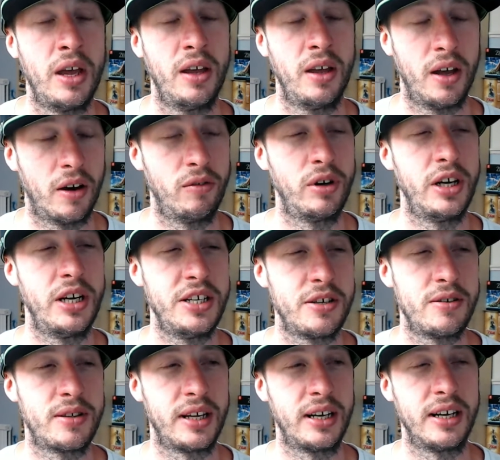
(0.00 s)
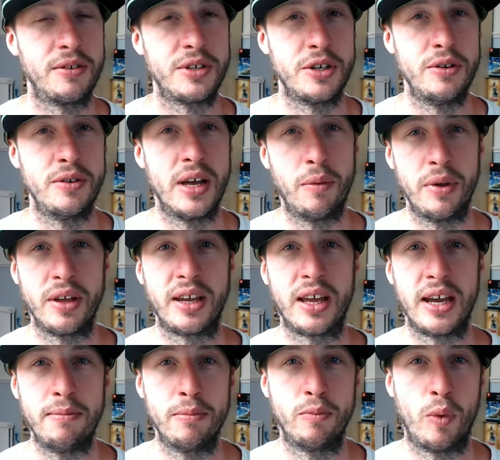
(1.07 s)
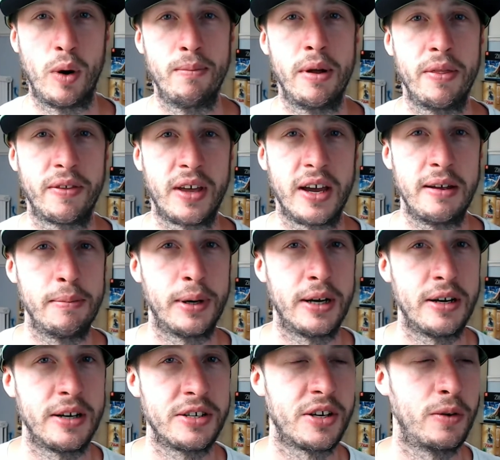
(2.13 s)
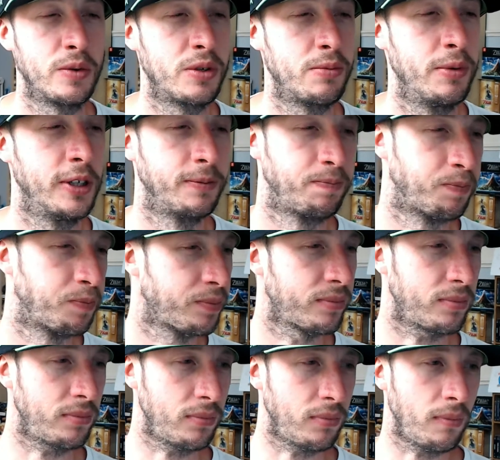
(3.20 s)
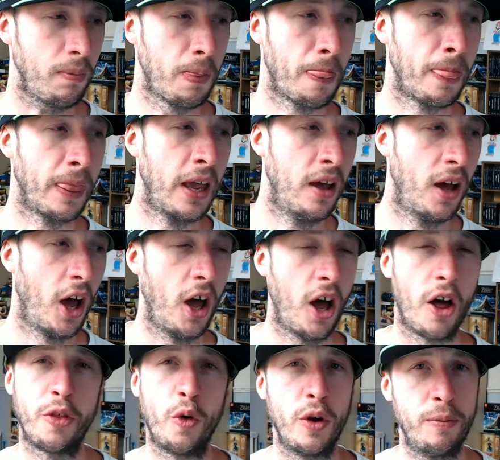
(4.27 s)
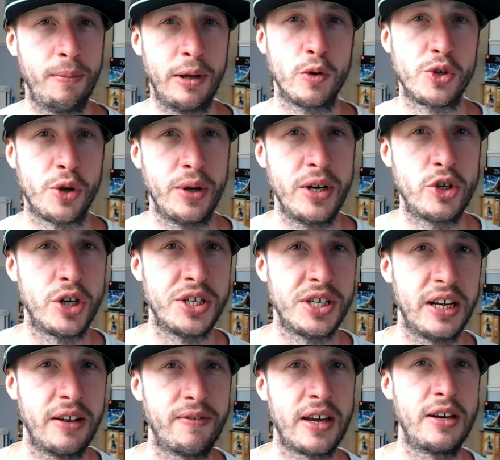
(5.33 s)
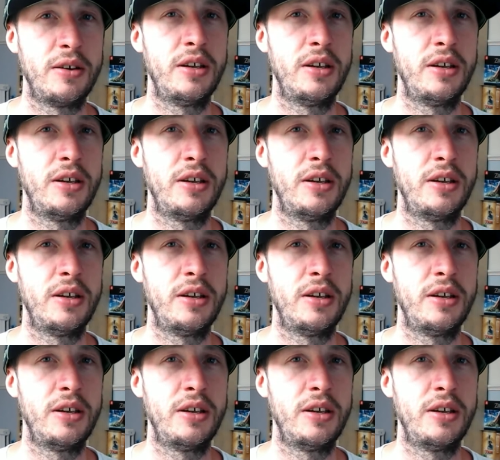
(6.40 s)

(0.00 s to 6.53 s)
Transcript: I really do think they'll do that with a 1 month Game Pass Ultimate. I thought it would be also interesting if they